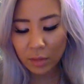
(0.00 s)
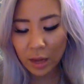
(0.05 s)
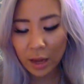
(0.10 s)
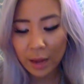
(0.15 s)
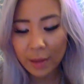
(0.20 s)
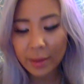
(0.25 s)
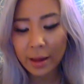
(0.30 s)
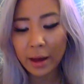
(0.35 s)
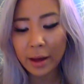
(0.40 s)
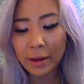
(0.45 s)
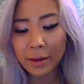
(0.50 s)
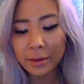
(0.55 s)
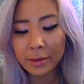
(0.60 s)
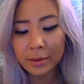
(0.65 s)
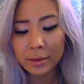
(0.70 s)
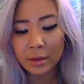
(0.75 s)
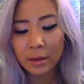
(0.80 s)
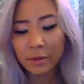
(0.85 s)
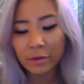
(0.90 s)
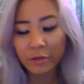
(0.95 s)
And then
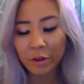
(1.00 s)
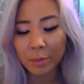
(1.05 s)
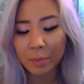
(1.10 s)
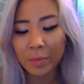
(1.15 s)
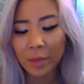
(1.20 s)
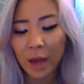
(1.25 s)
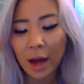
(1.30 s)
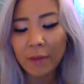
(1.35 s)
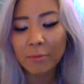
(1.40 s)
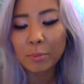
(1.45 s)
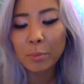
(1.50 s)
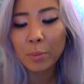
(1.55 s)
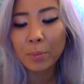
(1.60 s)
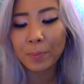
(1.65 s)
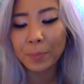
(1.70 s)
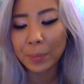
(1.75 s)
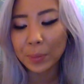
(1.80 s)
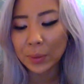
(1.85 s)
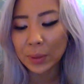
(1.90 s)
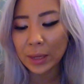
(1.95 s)
from that
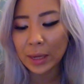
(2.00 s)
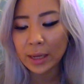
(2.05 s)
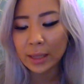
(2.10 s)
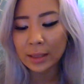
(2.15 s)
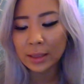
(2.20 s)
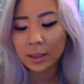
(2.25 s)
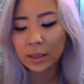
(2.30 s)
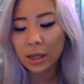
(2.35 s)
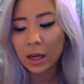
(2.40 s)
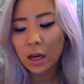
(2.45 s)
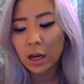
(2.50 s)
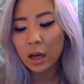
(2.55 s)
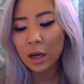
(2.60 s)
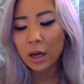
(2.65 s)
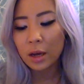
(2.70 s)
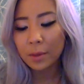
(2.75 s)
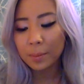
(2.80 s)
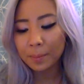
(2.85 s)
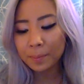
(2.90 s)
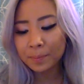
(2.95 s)
place,
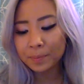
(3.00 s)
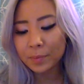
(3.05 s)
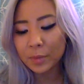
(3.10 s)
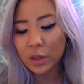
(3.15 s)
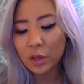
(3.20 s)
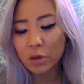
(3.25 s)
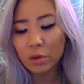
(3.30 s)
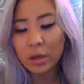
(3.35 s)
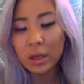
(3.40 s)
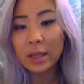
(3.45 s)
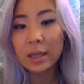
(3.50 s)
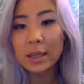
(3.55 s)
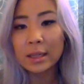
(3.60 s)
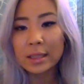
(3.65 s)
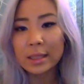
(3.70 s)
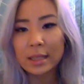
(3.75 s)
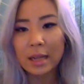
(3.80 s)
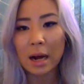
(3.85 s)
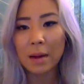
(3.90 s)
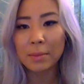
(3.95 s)
you can
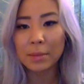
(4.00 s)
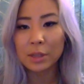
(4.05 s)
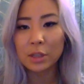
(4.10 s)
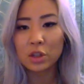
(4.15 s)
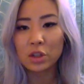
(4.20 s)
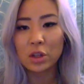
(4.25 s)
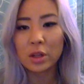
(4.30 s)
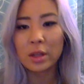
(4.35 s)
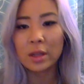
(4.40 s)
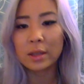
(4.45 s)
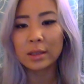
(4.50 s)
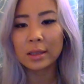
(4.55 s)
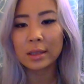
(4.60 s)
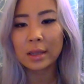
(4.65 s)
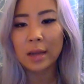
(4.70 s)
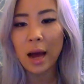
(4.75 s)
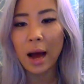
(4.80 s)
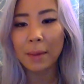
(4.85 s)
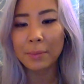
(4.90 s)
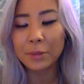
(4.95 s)
establish this
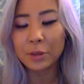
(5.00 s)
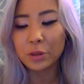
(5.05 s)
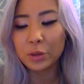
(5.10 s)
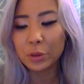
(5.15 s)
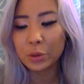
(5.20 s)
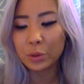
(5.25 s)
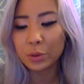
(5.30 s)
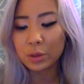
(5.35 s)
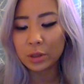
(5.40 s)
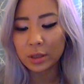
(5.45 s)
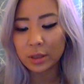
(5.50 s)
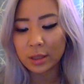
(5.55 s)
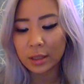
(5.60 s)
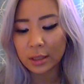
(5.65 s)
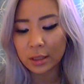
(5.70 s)
absolute